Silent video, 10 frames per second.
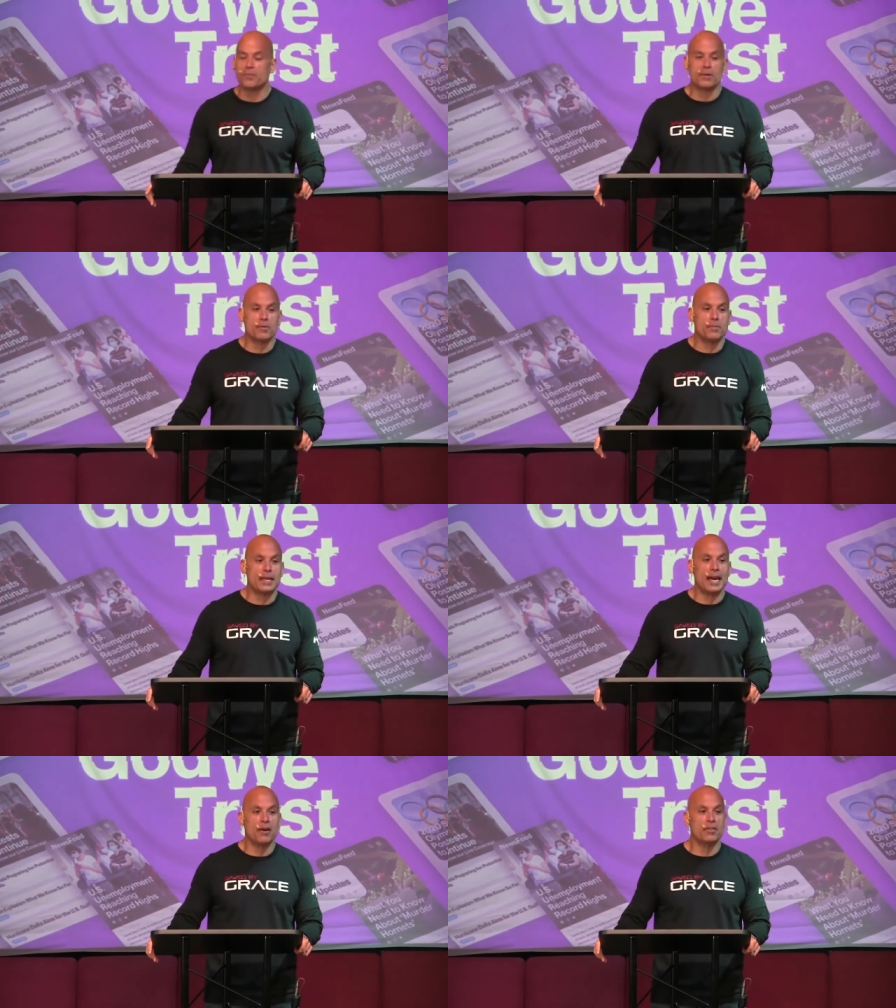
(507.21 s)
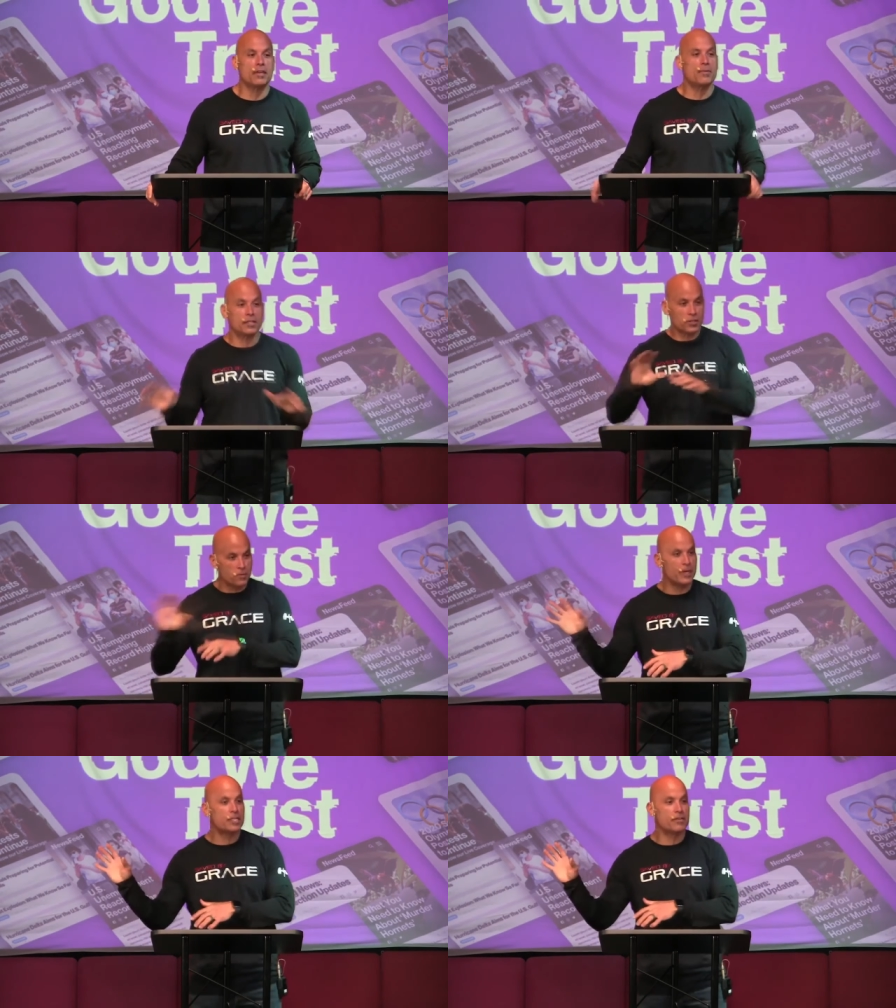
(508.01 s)
be, would be healthy, but too
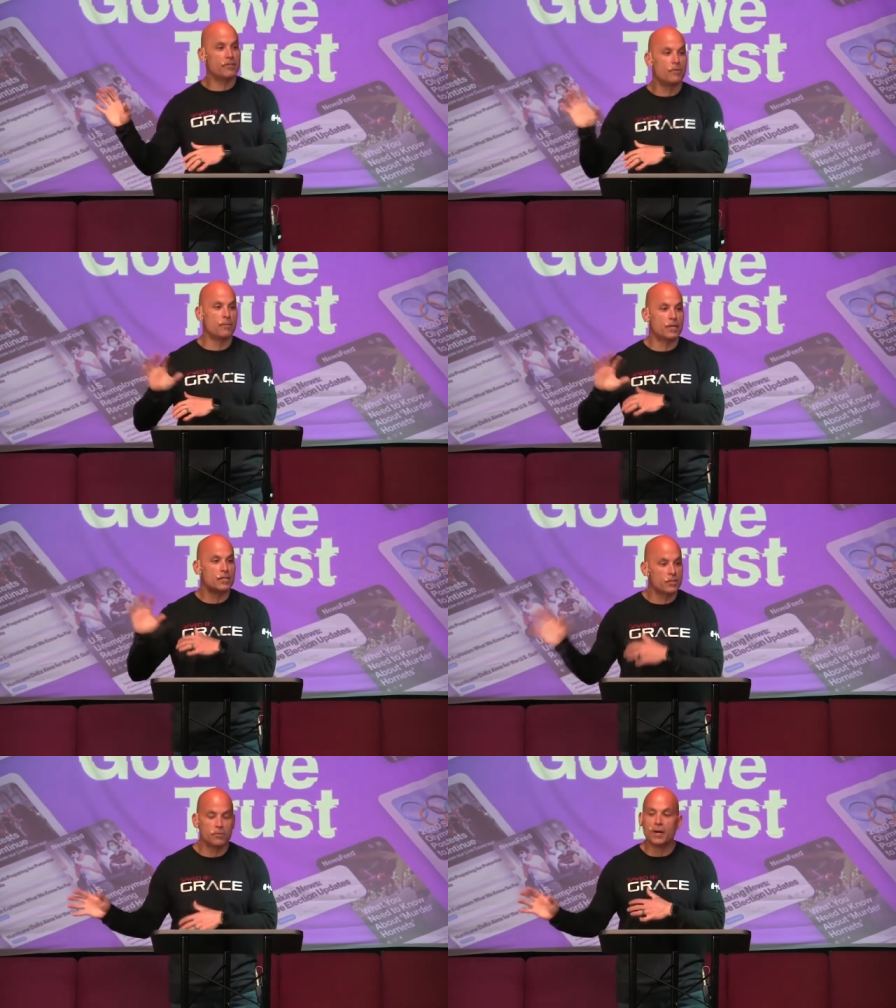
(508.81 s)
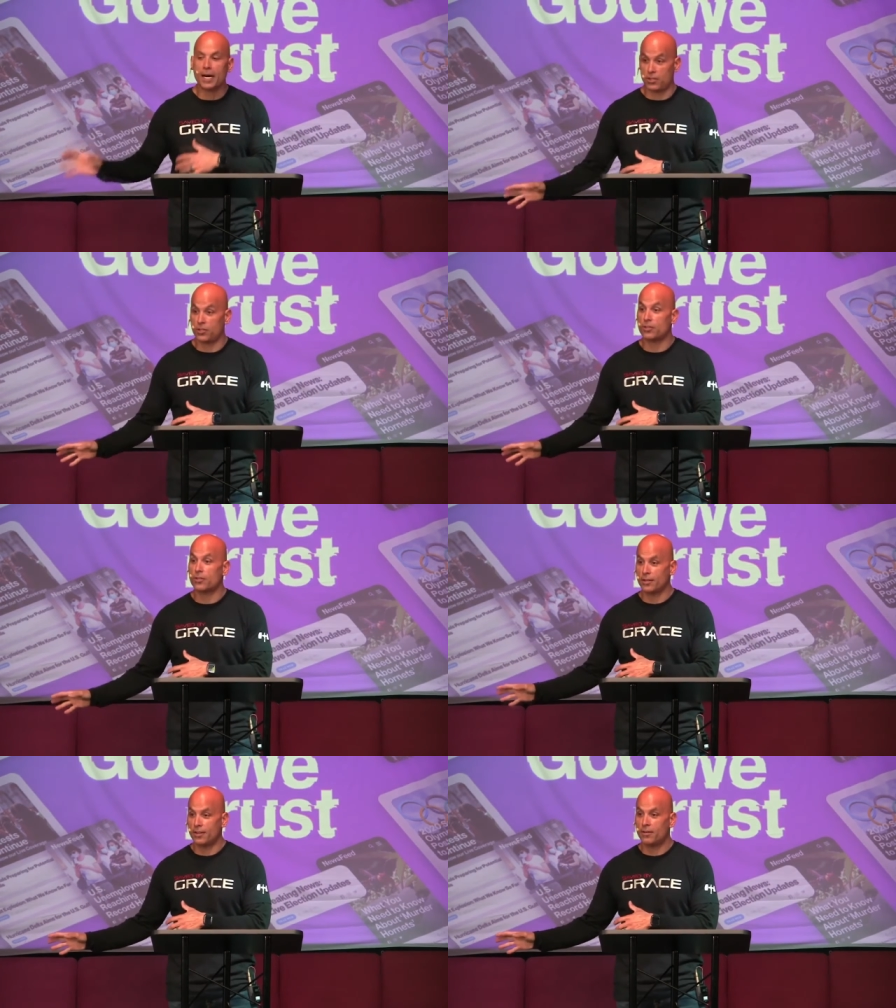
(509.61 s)
much of it would be too much,
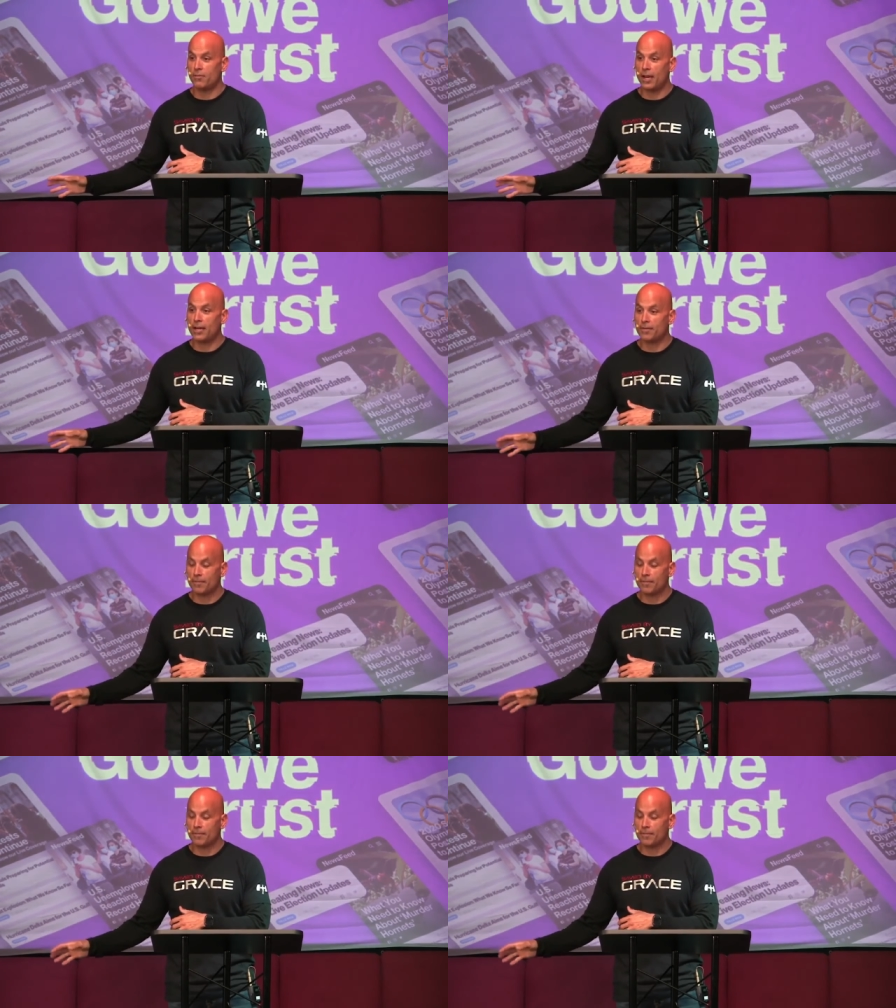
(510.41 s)
right?